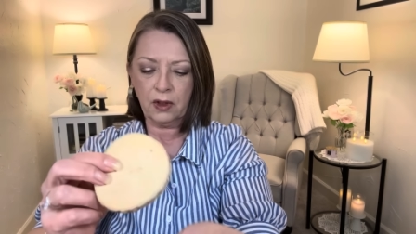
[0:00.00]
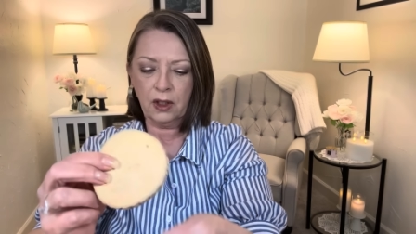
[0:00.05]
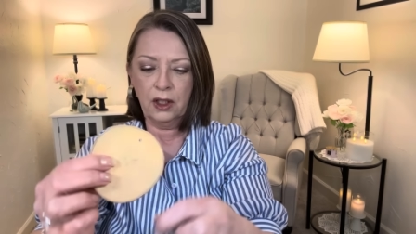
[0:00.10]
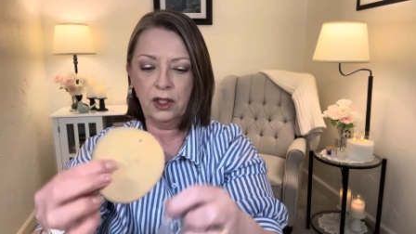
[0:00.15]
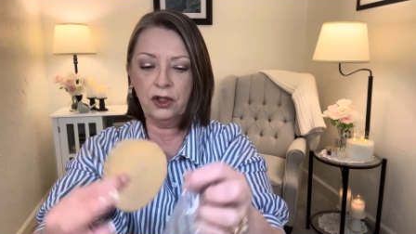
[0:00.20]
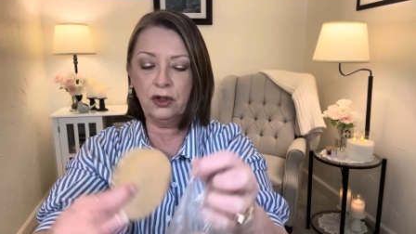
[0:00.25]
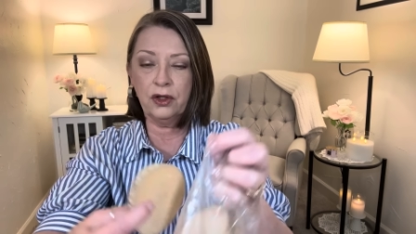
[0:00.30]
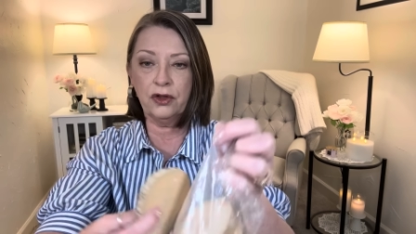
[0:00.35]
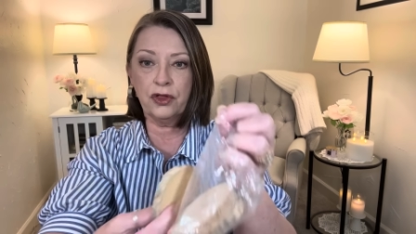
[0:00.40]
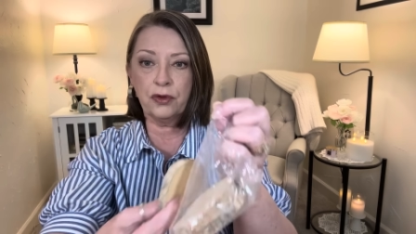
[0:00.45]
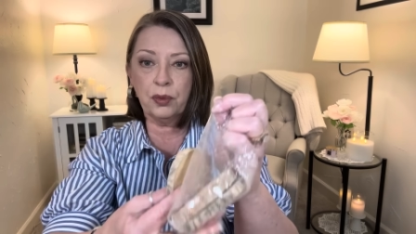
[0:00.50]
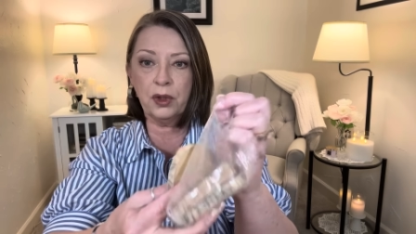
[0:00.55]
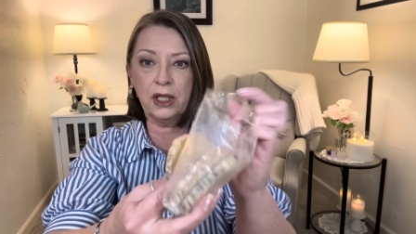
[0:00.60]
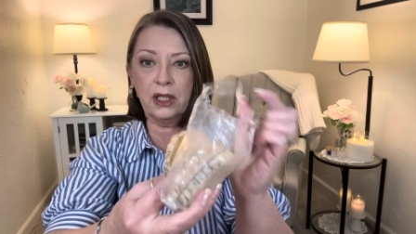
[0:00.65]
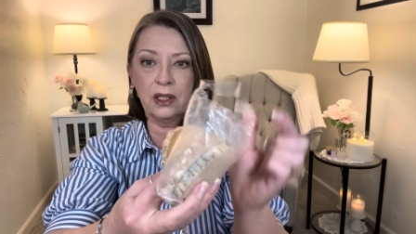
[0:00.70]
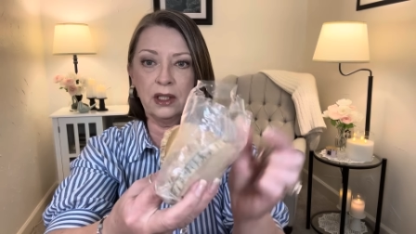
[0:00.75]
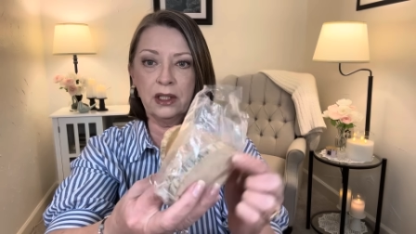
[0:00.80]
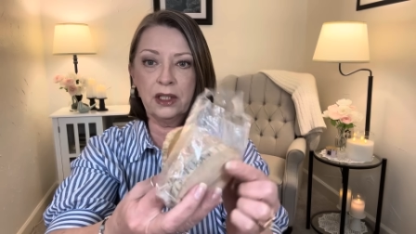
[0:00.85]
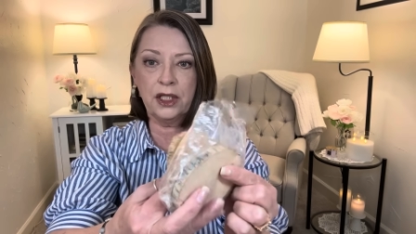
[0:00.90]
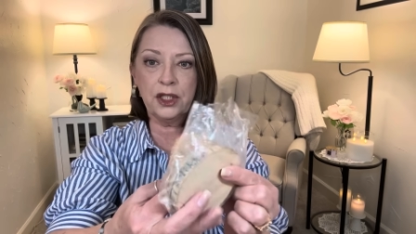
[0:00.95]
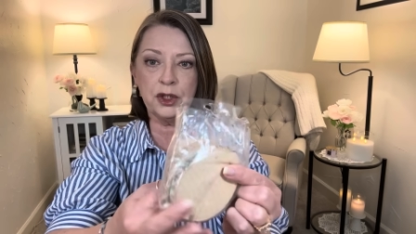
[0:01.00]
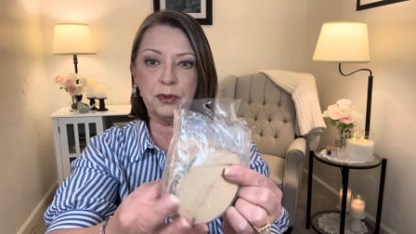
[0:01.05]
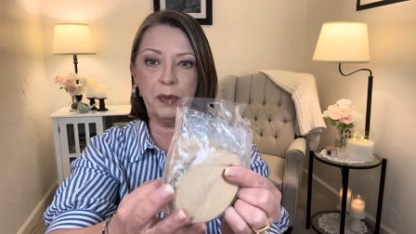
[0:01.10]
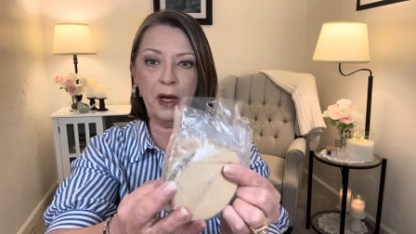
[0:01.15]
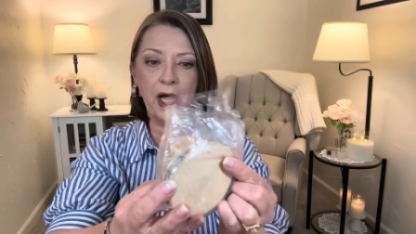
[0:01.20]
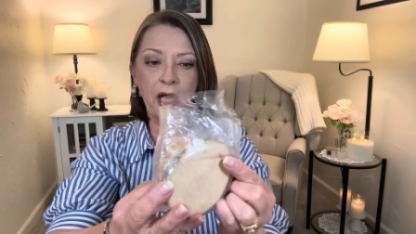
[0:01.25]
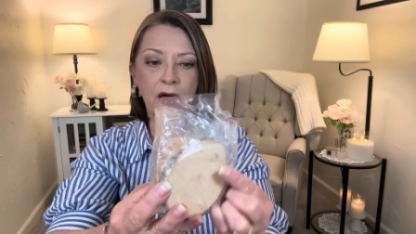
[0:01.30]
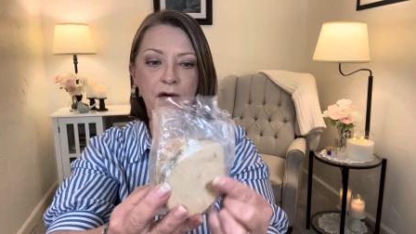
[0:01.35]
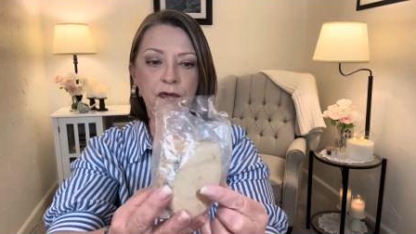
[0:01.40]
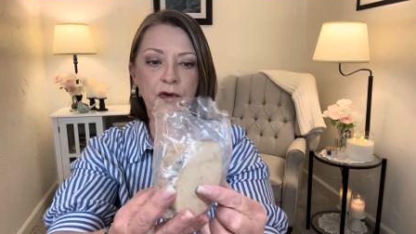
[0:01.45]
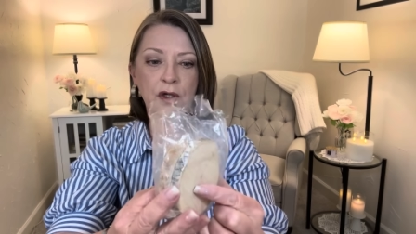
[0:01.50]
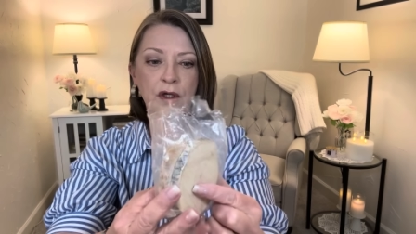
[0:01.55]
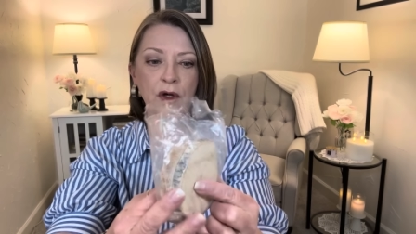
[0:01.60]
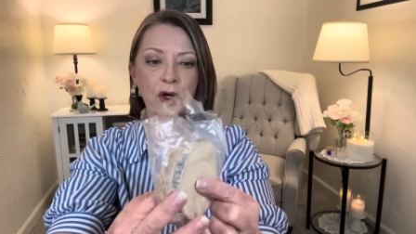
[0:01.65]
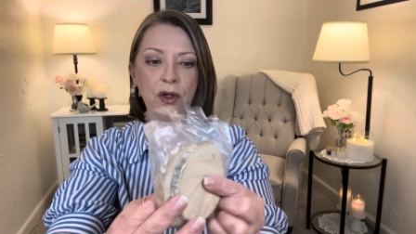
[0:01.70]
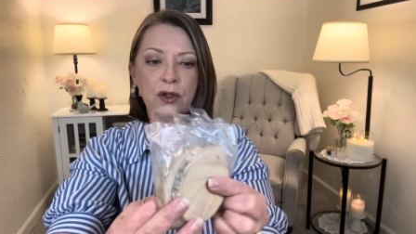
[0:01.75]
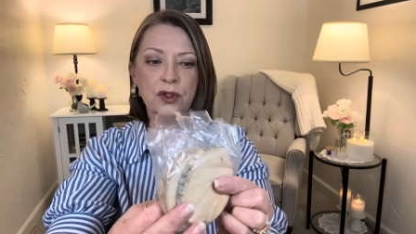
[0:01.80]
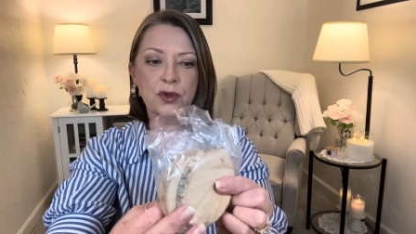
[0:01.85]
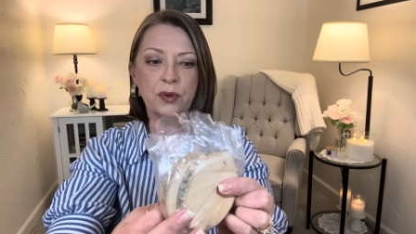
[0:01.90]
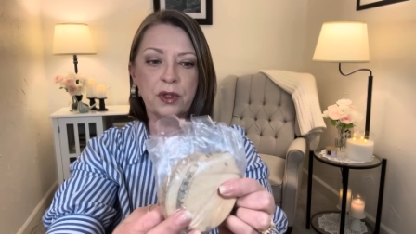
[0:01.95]
And you get three in each pack for a
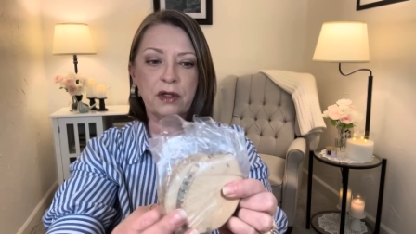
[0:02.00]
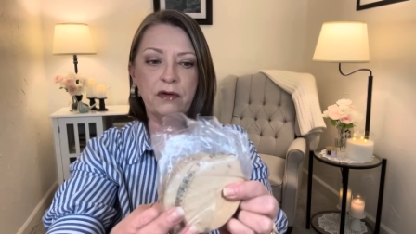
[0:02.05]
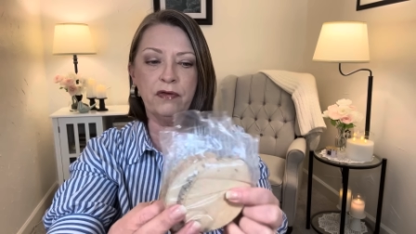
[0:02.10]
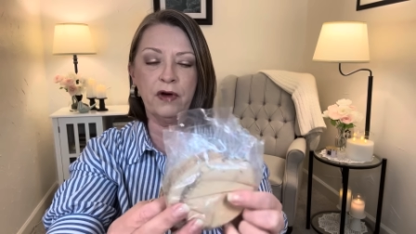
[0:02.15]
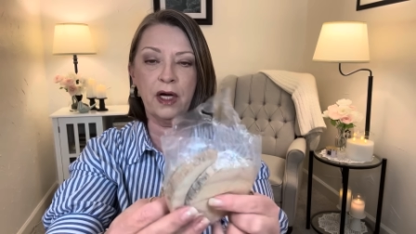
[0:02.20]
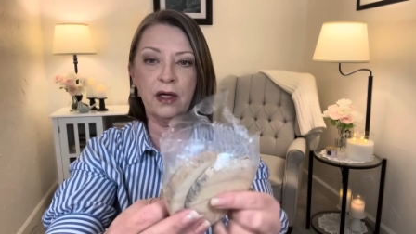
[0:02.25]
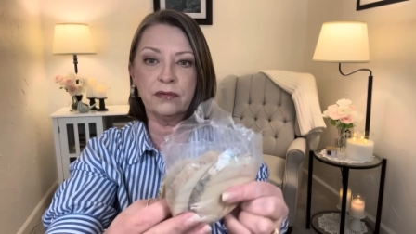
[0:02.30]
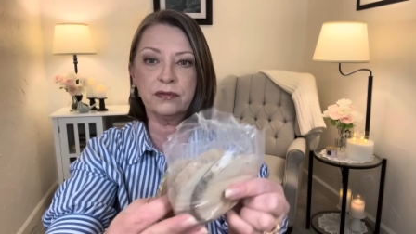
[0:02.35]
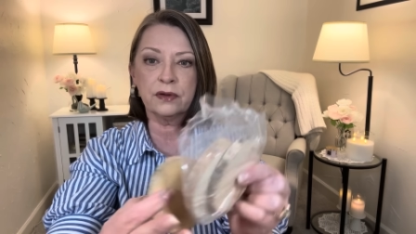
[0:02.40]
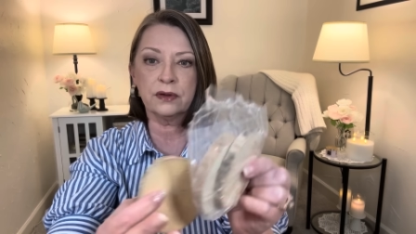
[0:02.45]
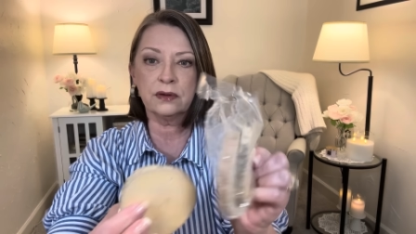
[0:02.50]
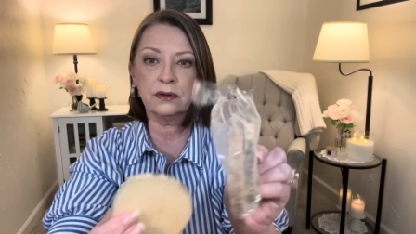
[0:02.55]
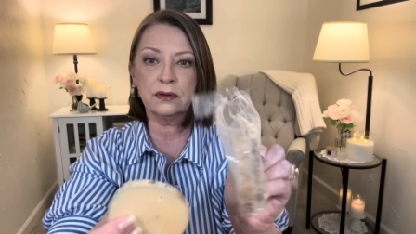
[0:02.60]
dollar twenty-five.